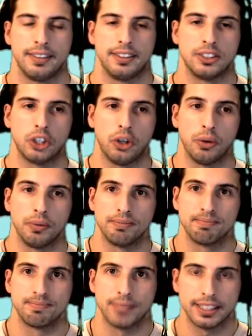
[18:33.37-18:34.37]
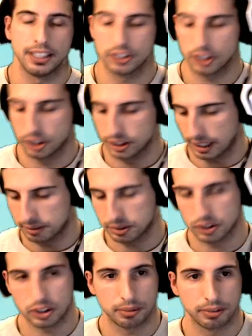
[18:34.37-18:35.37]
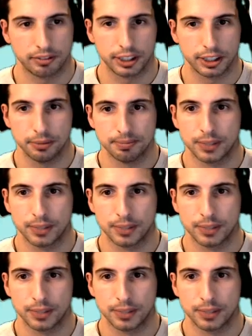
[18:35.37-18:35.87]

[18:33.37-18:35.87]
So, I think it's a good time to stop the video.